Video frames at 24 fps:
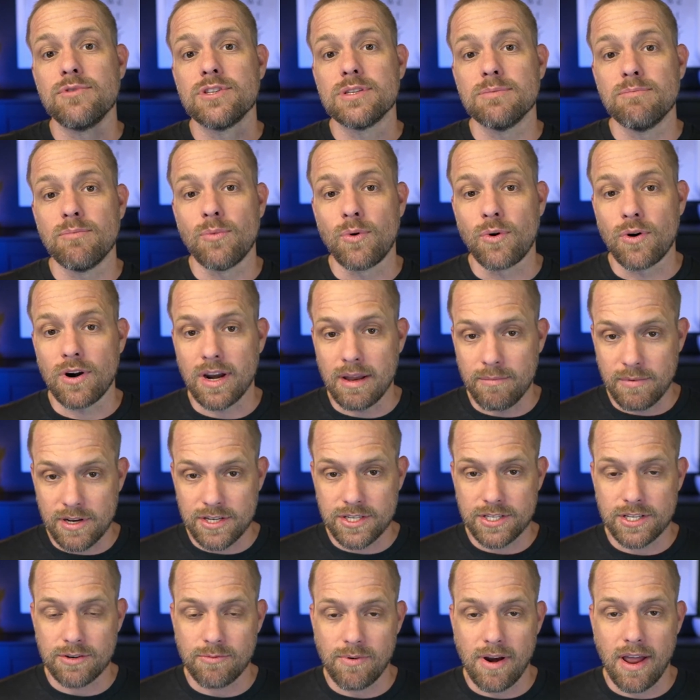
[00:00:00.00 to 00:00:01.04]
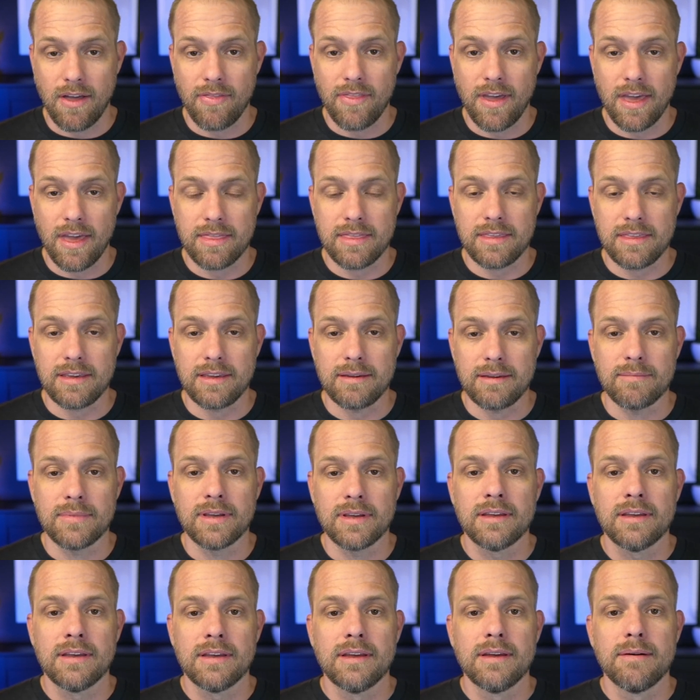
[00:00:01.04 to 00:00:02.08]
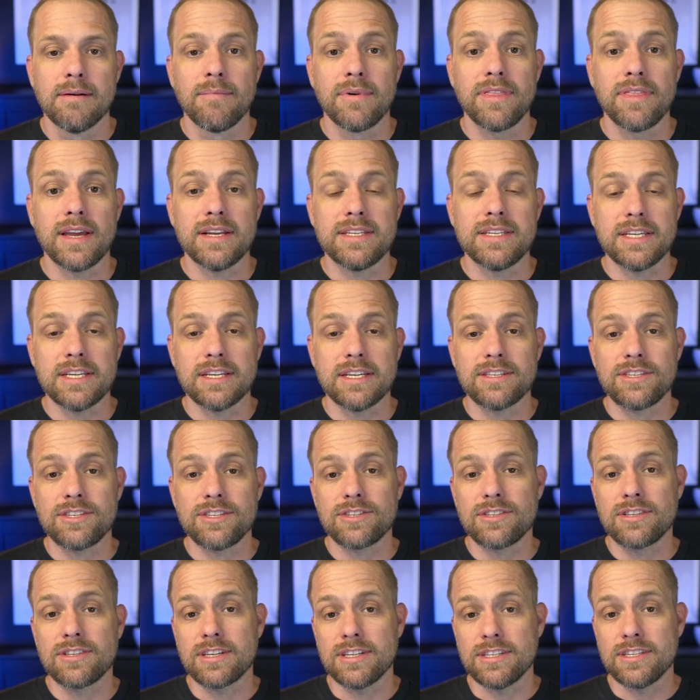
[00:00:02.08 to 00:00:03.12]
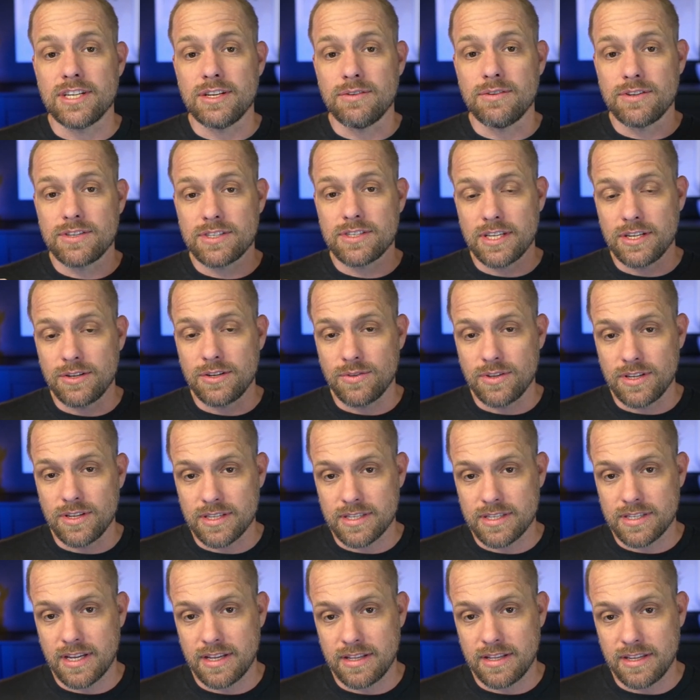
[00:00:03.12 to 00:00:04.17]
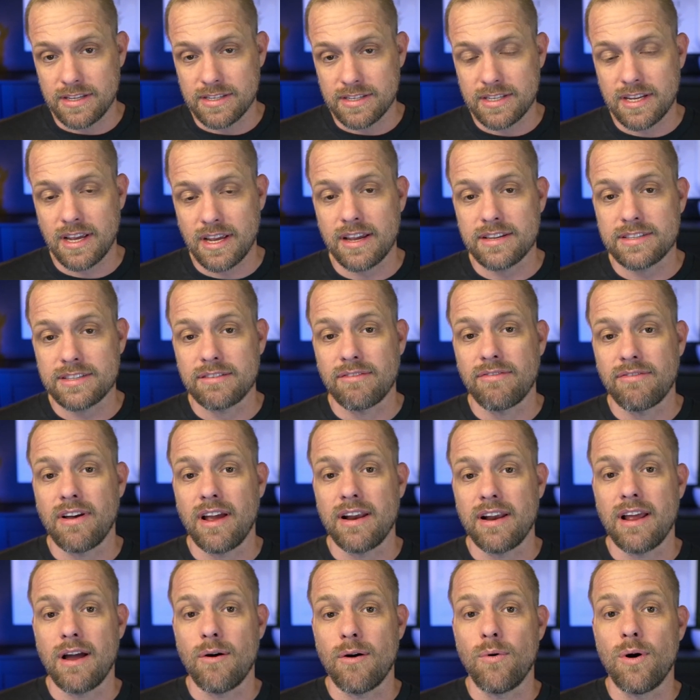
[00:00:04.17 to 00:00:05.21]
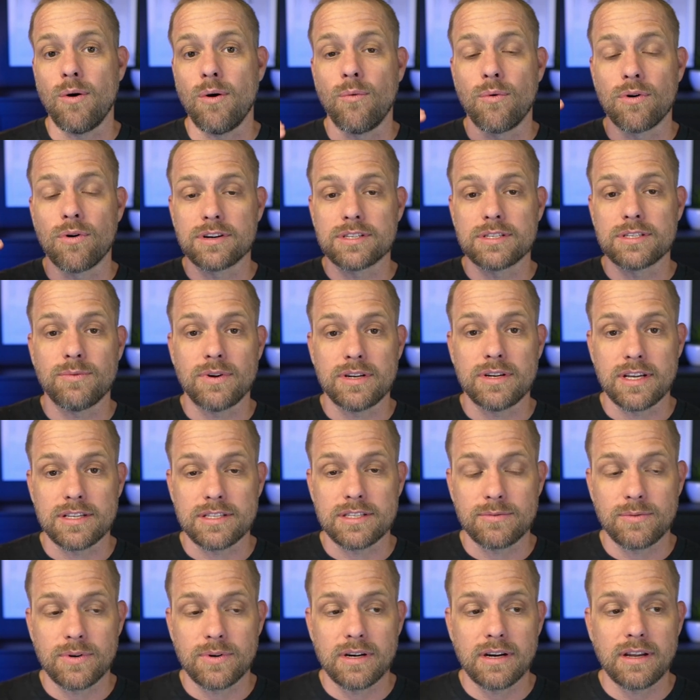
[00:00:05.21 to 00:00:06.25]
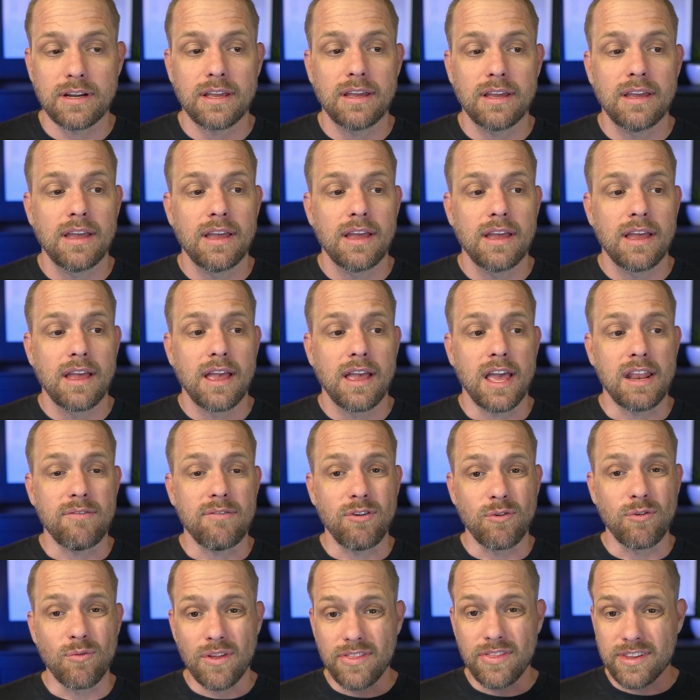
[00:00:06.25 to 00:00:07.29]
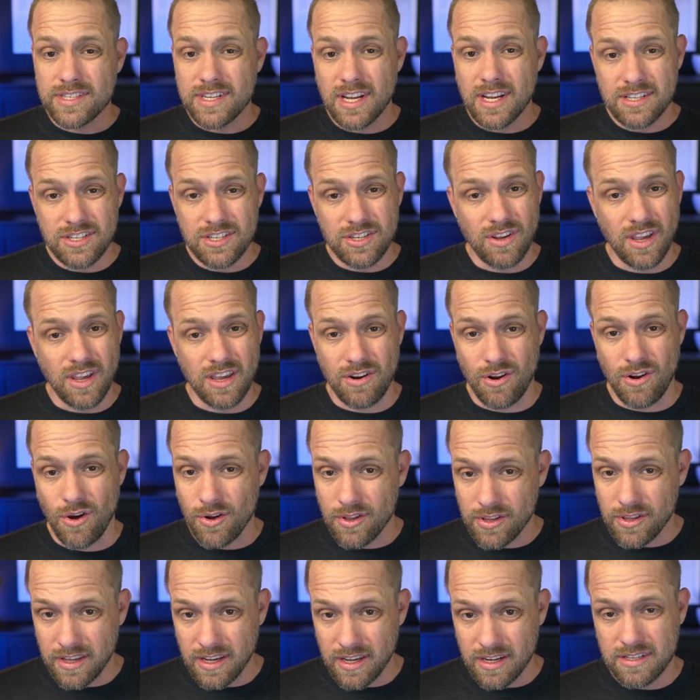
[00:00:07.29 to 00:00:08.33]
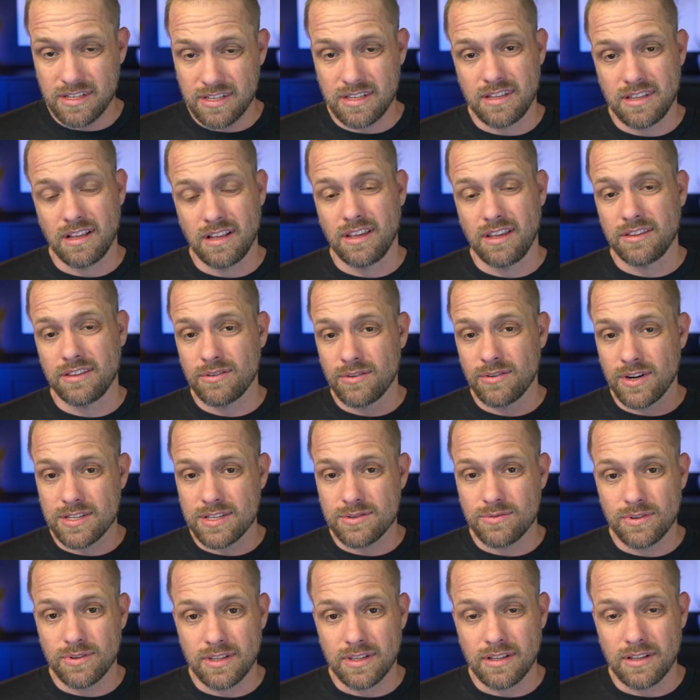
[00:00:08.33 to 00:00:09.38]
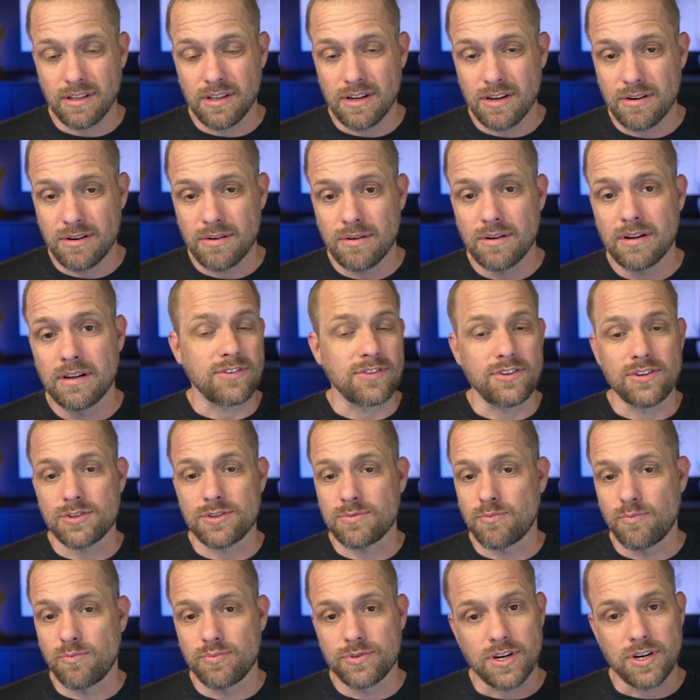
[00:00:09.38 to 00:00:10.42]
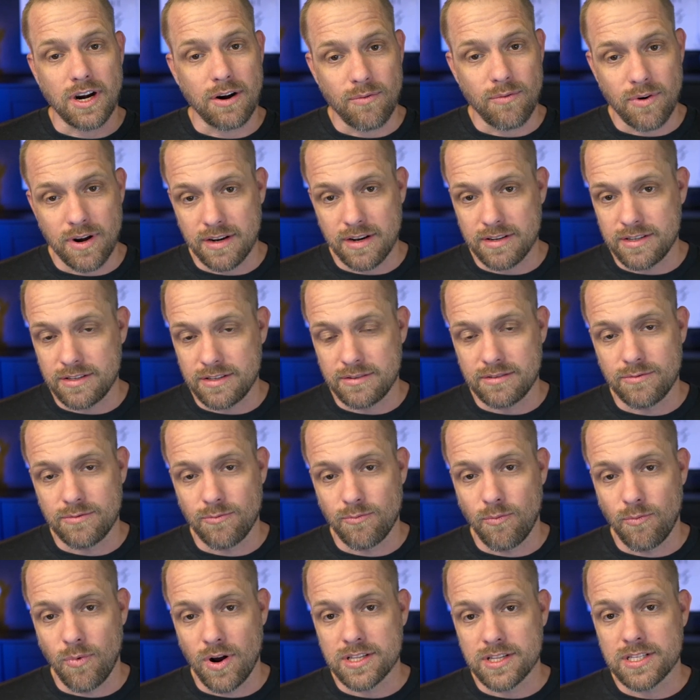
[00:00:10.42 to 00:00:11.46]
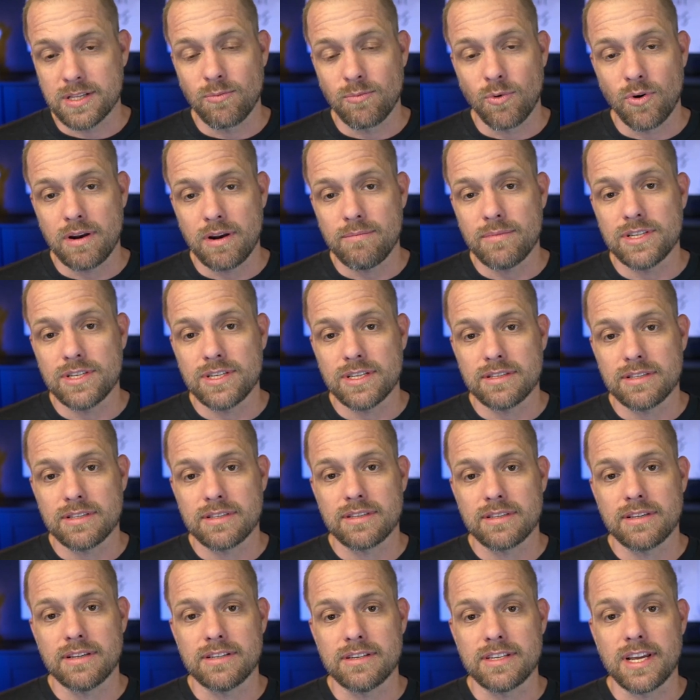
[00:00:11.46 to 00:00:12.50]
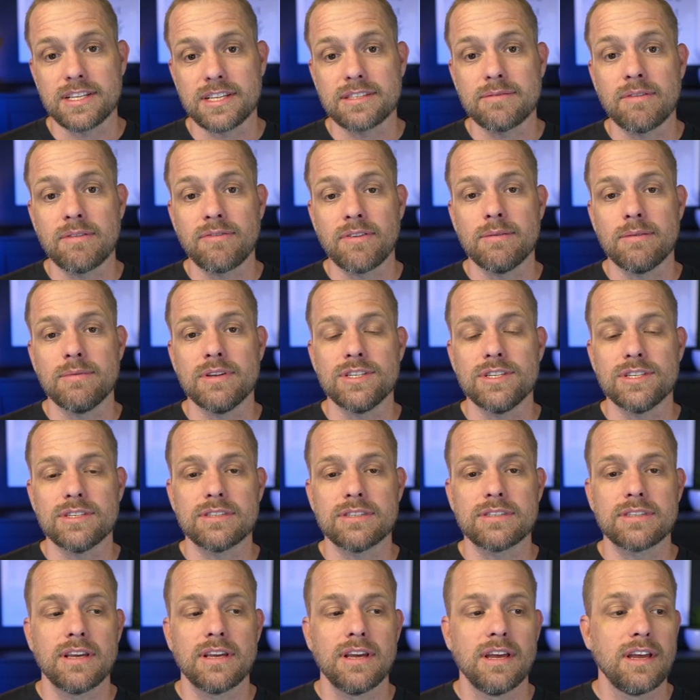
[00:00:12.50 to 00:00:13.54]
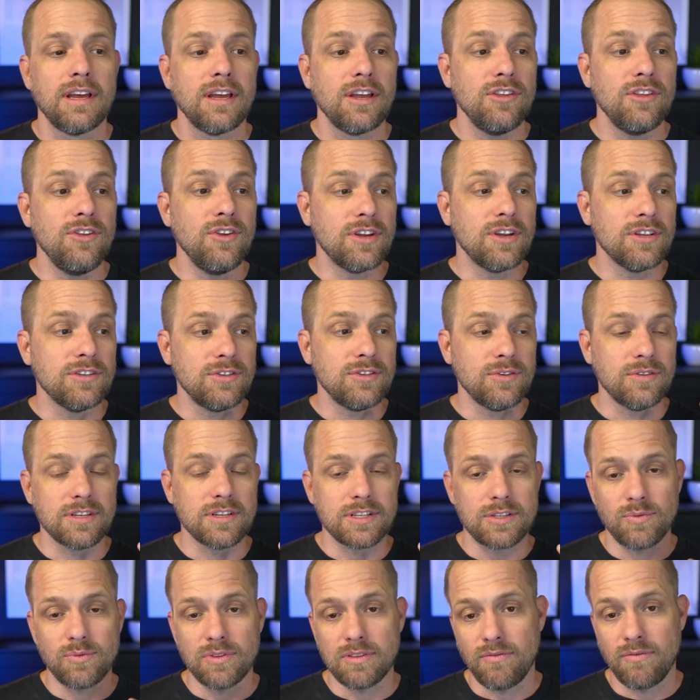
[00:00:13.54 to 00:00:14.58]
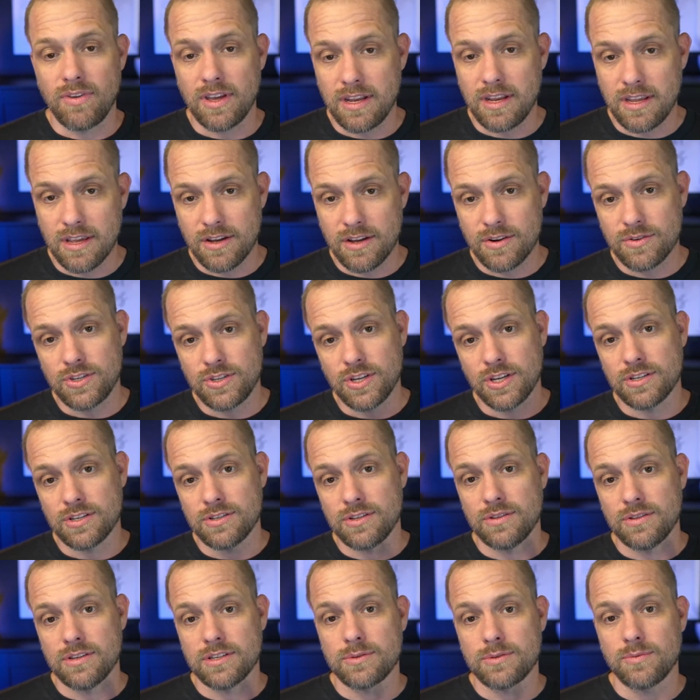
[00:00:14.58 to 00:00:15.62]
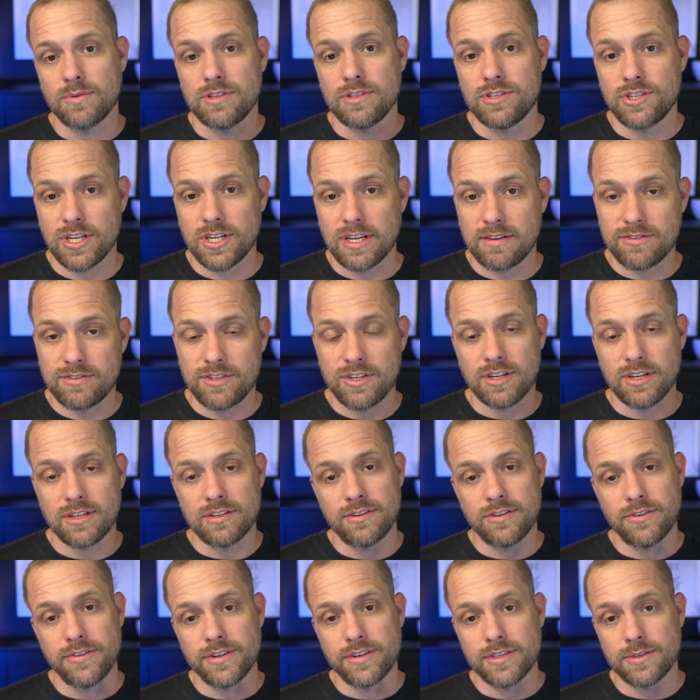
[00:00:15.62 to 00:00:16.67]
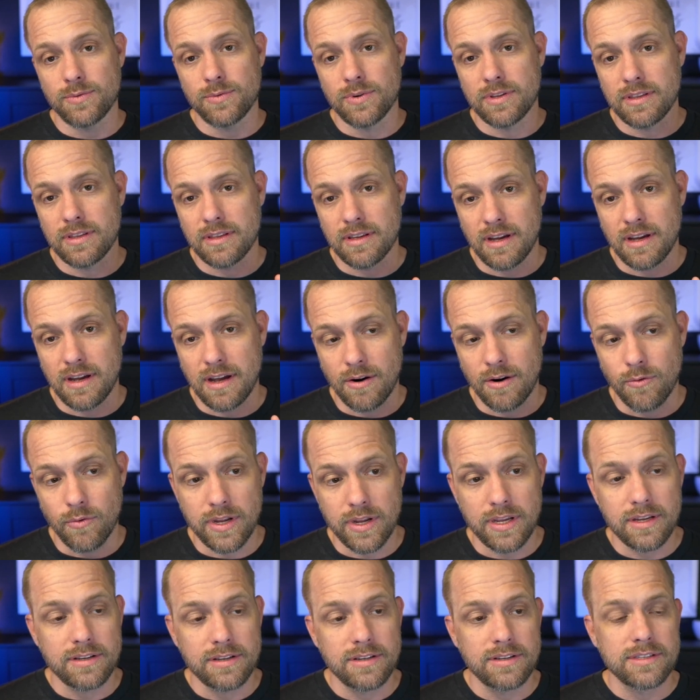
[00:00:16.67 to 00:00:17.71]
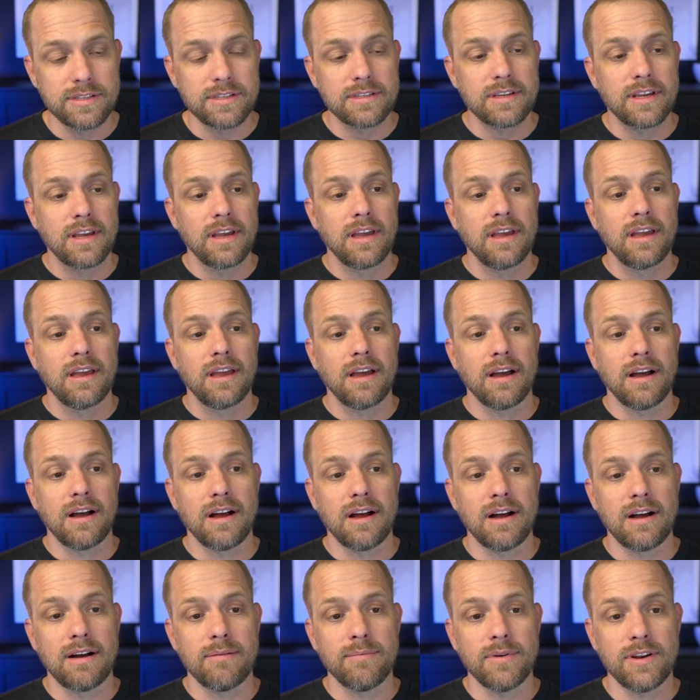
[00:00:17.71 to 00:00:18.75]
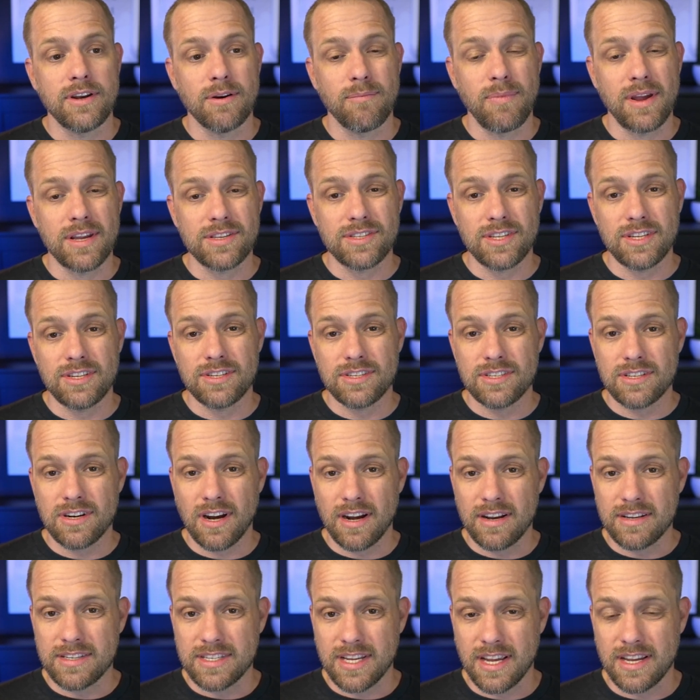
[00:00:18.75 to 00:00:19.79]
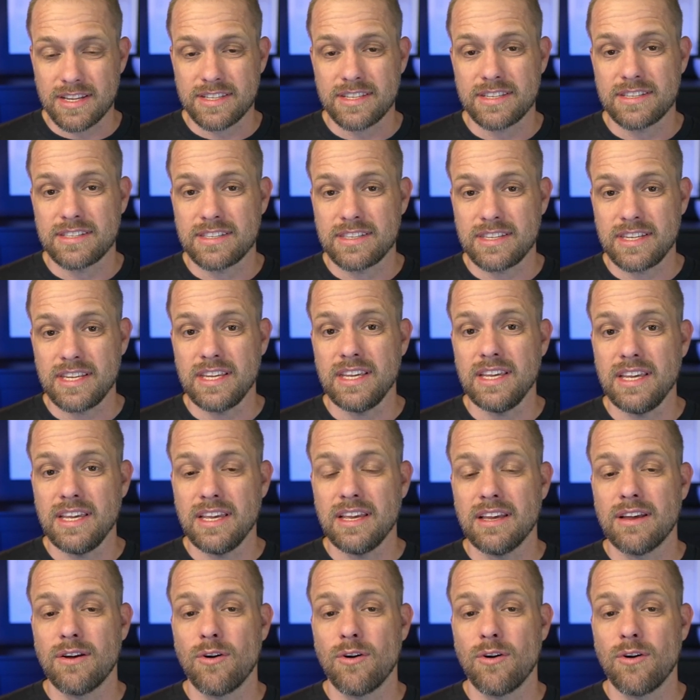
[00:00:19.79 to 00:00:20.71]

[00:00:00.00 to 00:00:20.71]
some more images around that theme. But the idea is just continuously do these these tests to find out what works and what doesn't work. And if you run this test and you get no clicks and the click-through rate's really low, just start running run some more images and test different images. You can do this with videos, you can do this with GIFs, you can do this with uh, Reels, um, and you're basically just trying to test to see